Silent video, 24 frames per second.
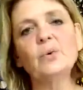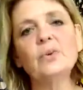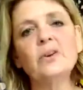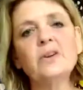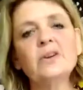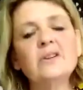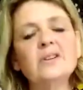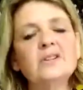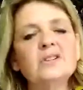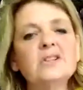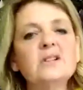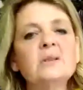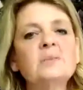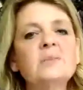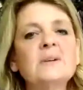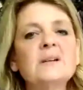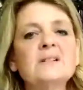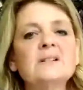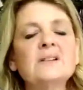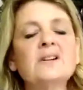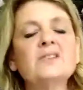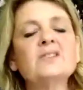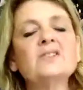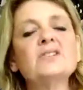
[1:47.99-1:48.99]
that the GP
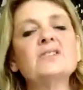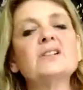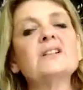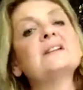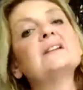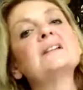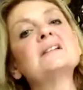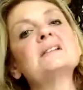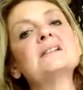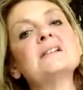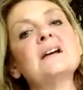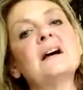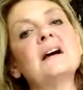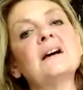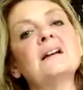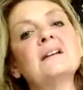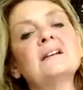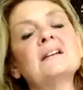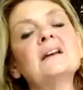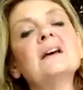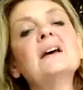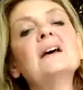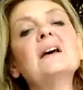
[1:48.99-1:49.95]
surgeries and